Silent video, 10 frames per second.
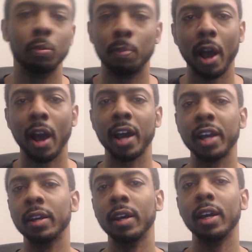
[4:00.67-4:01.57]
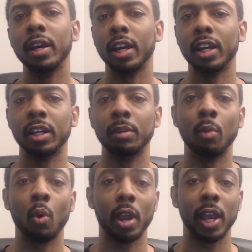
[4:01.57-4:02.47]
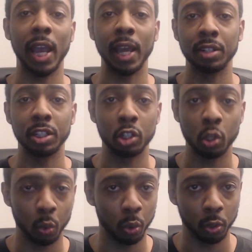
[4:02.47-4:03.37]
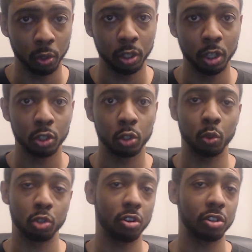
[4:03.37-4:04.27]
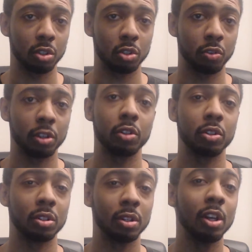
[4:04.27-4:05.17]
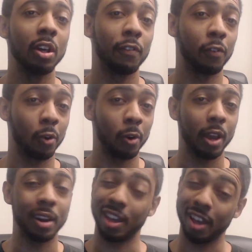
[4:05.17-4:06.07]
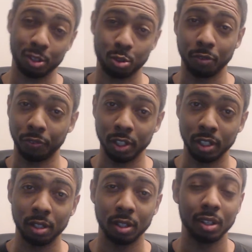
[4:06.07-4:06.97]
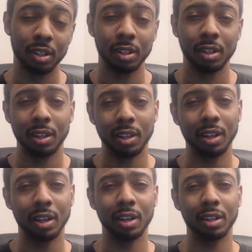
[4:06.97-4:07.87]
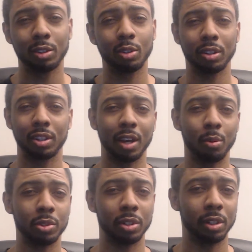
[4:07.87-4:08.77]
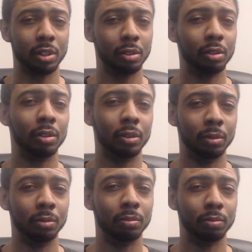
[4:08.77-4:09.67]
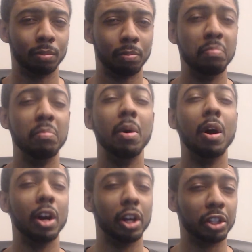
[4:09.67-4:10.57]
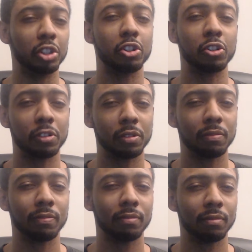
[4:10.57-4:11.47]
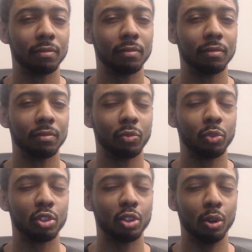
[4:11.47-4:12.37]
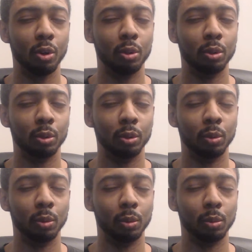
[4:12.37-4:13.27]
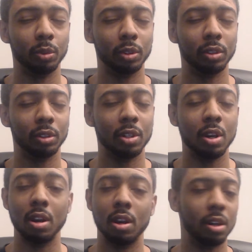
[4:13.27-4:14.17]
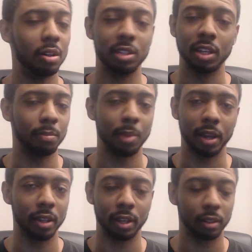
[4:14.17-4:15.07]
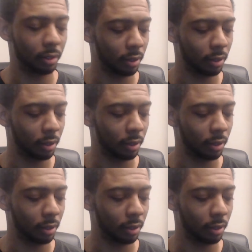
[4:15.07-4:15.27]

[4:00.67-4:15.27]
to buy a more handy tool to adjust the triggers for an extra fee. I thought that was a little much, so didn't buy that.